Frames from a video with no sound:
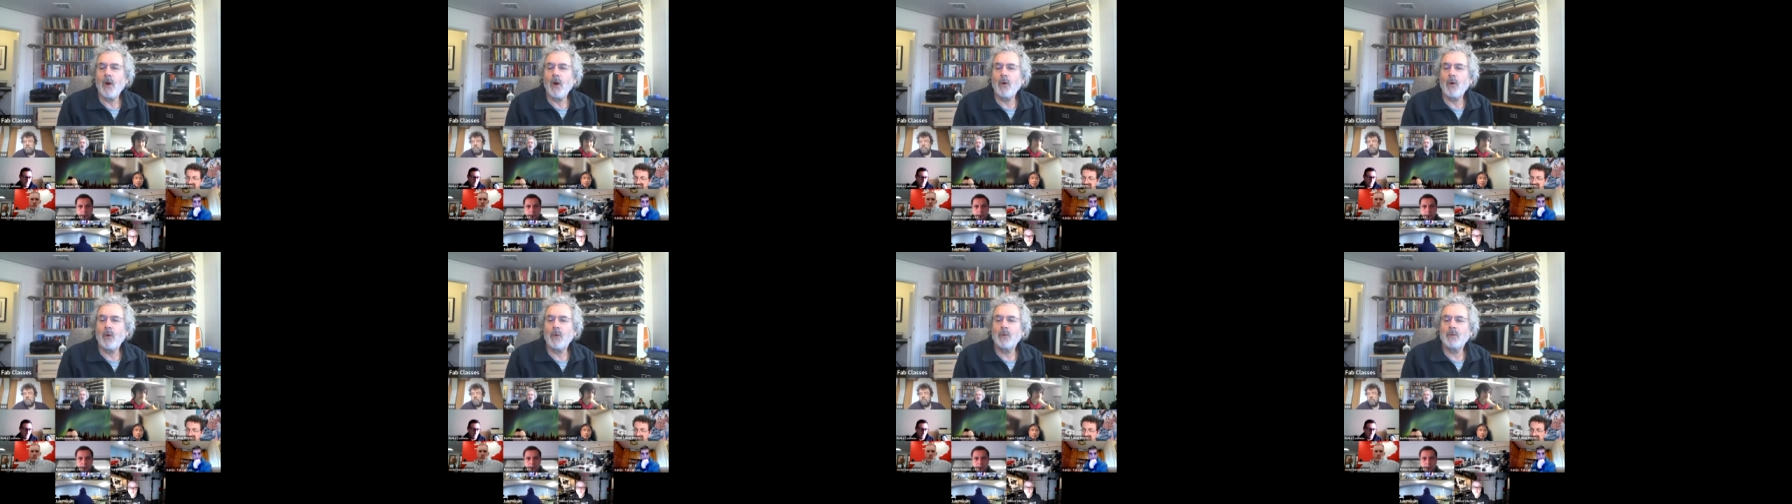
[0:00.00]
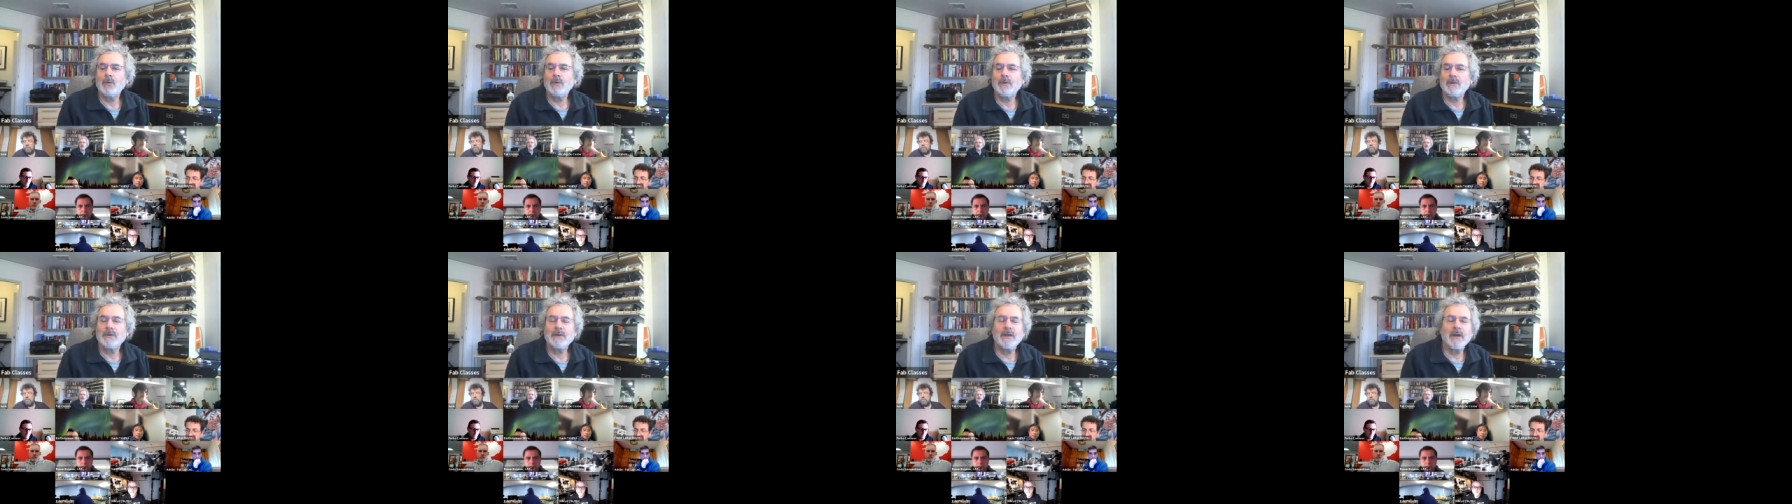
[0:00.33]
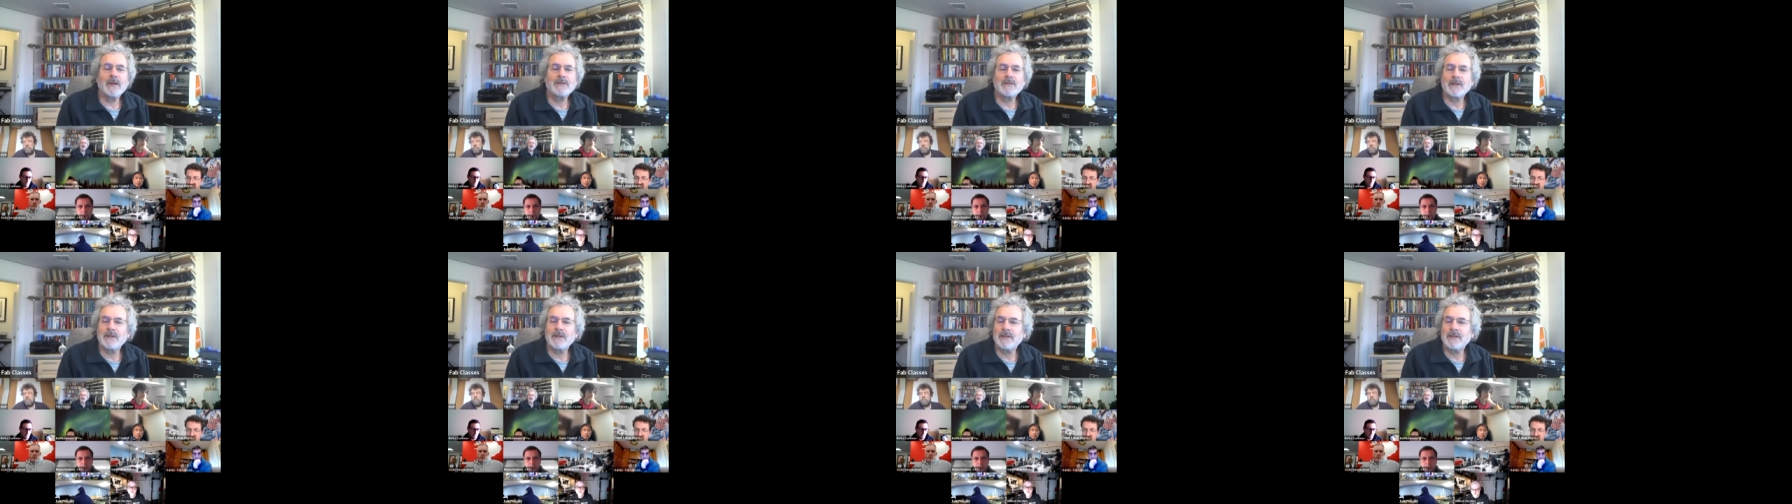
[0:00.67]
Oh,
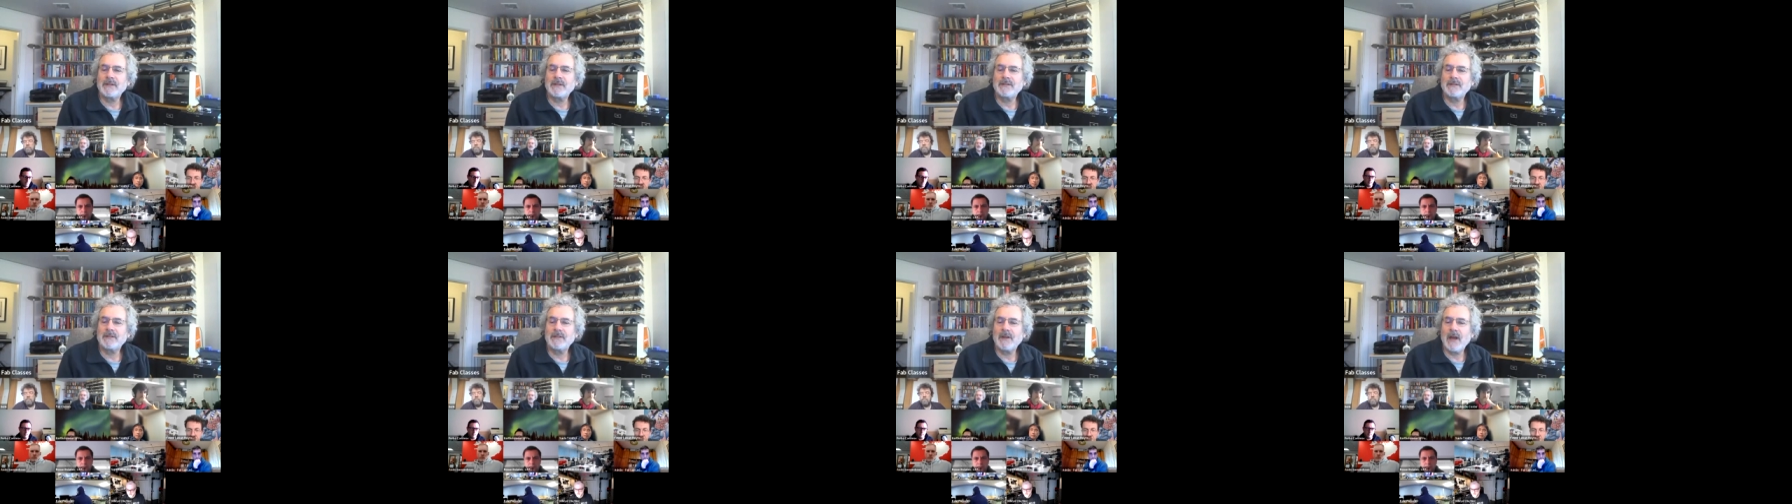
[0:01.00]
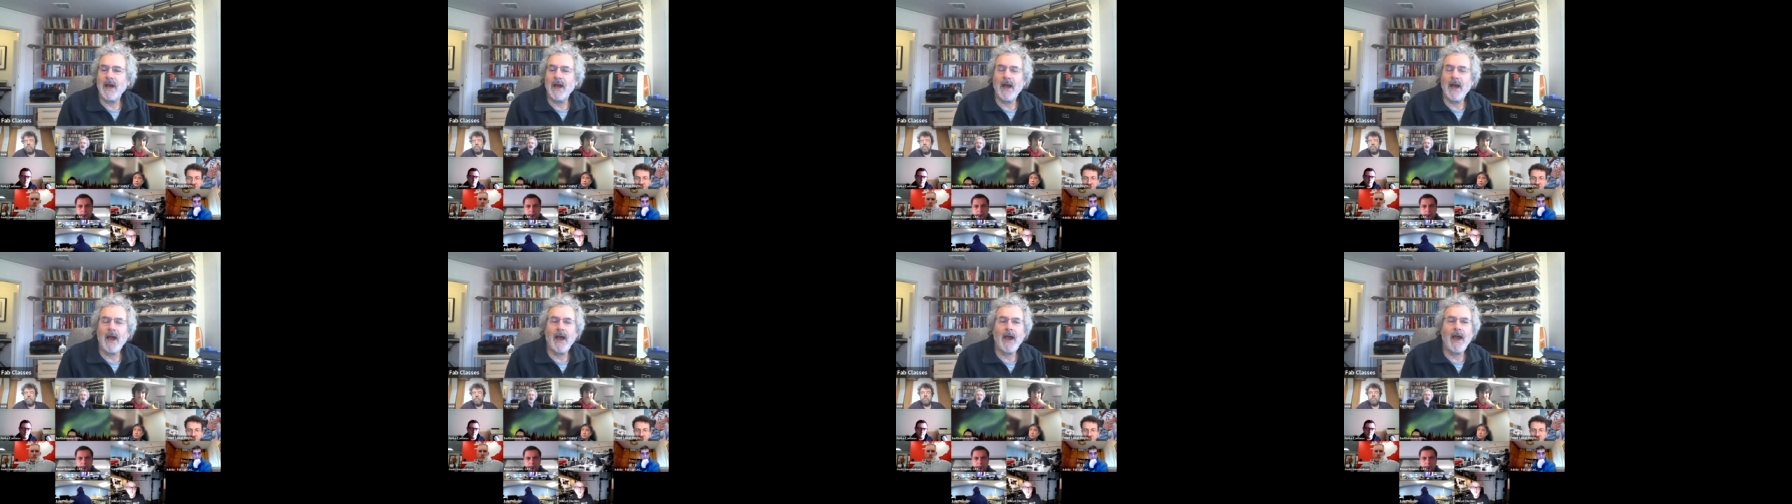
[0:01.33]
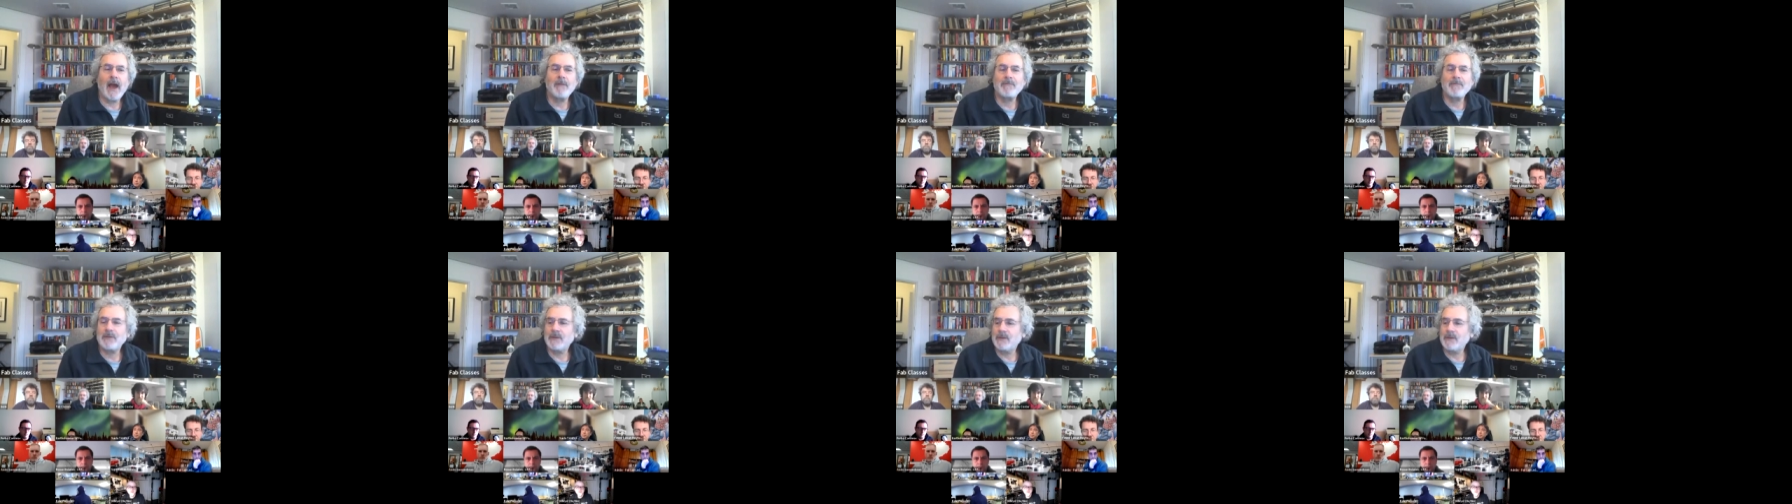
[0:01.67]
yeah, so Jason,
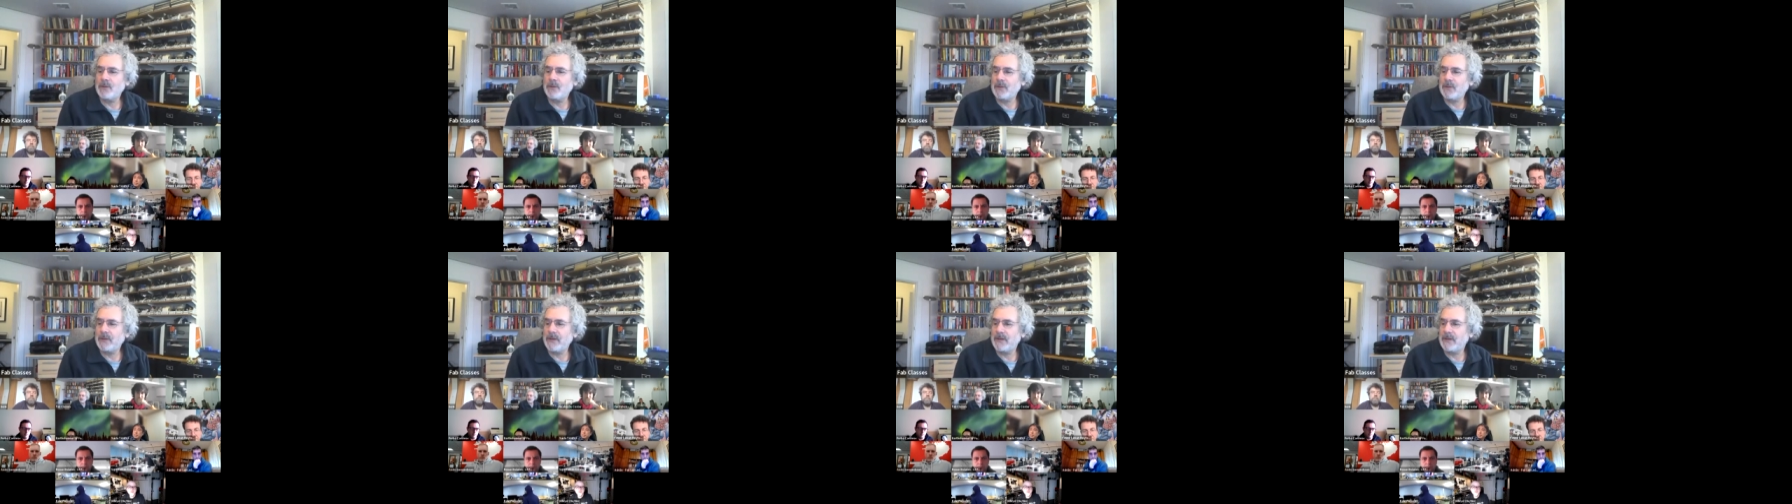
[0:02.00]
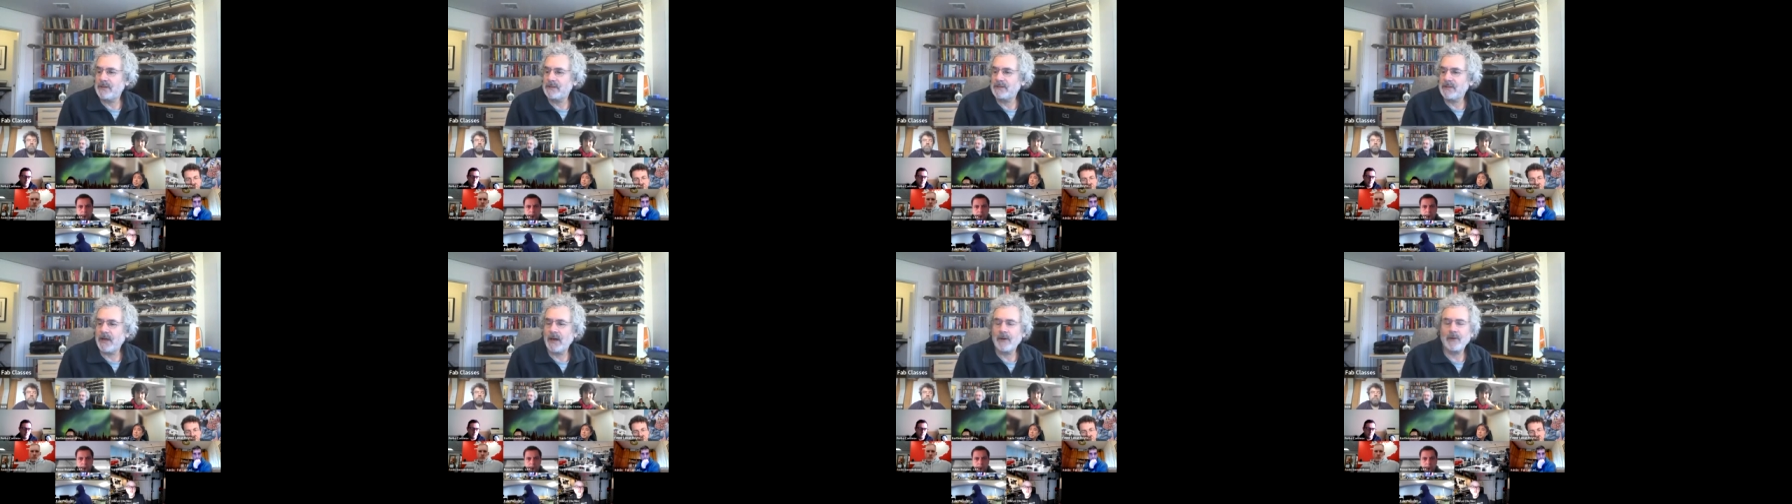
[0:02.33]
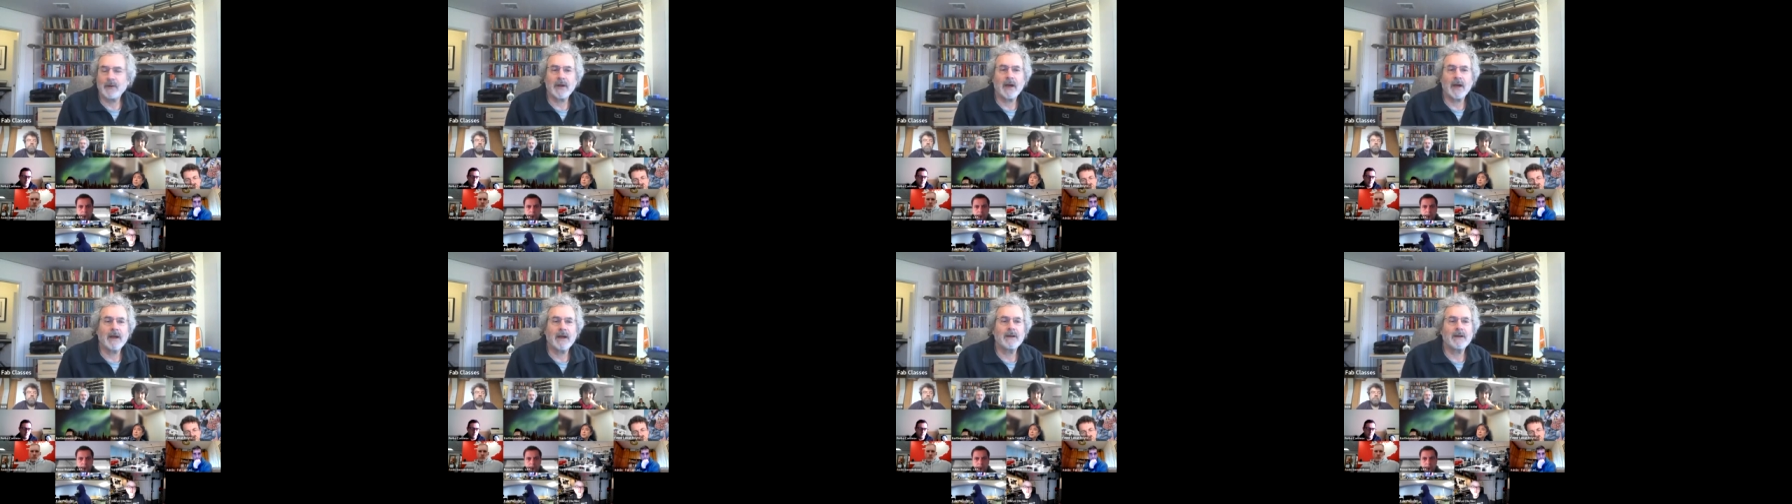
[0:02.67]
absolutely a
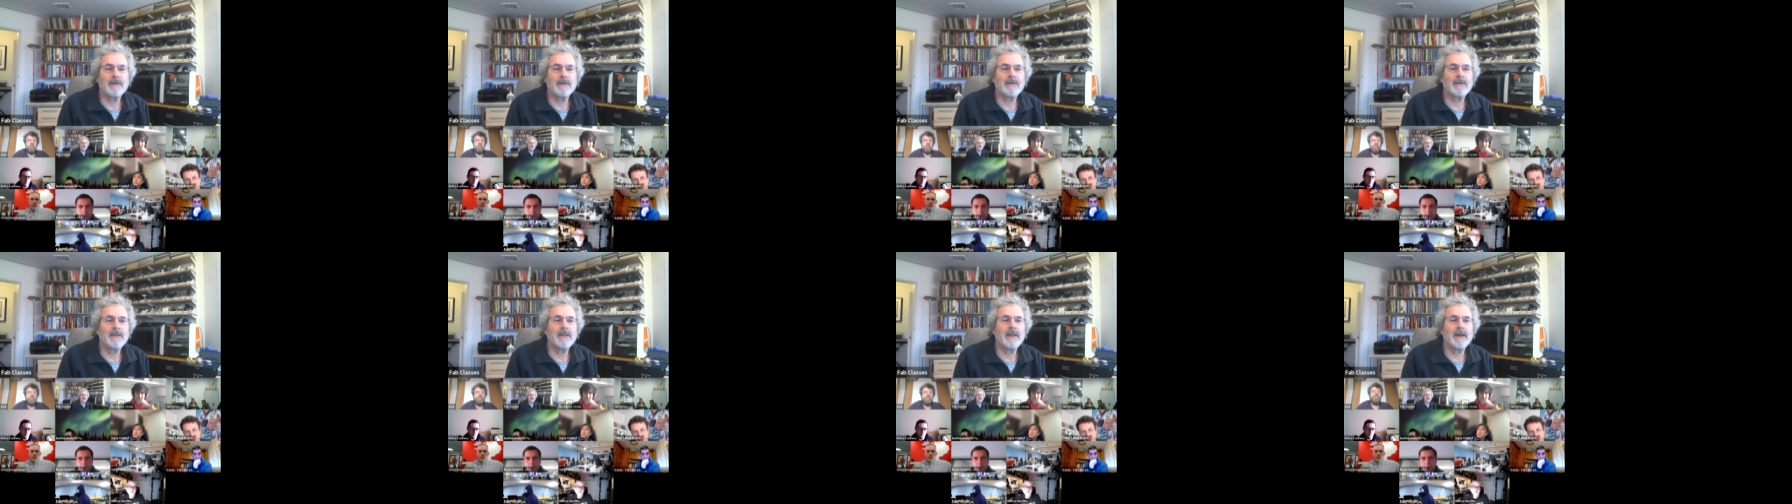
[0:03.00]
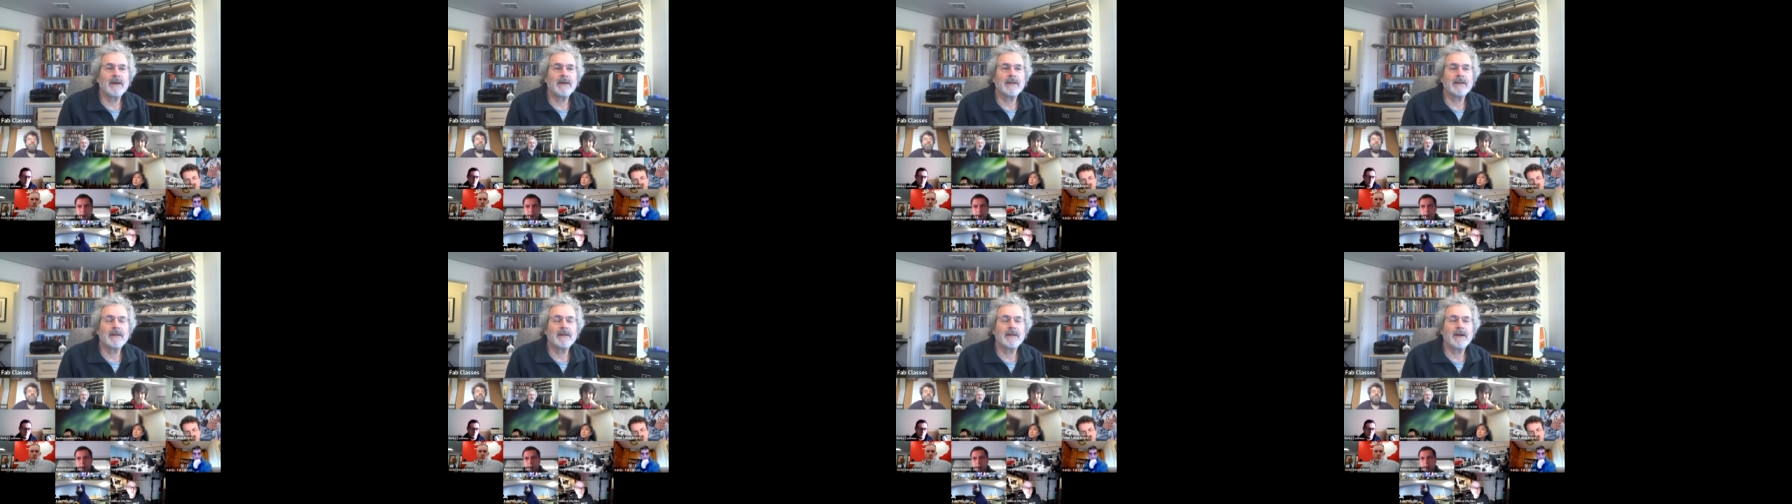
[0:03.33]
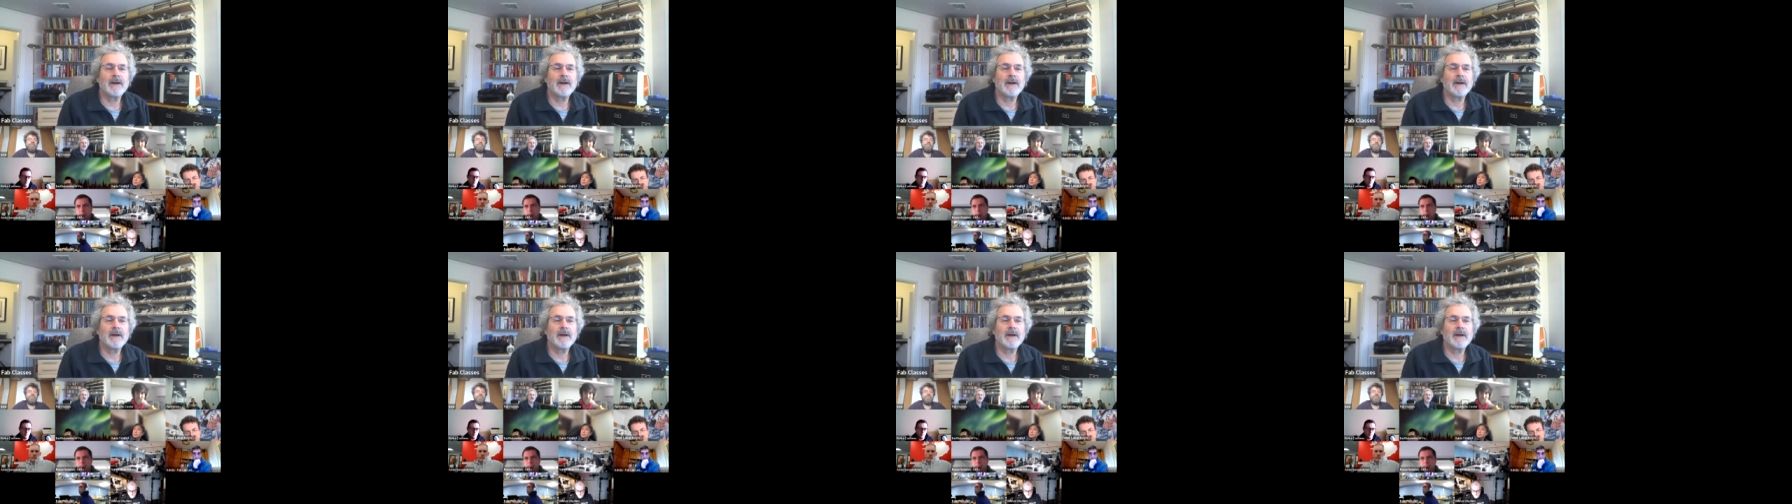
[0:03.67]
soldering iron. That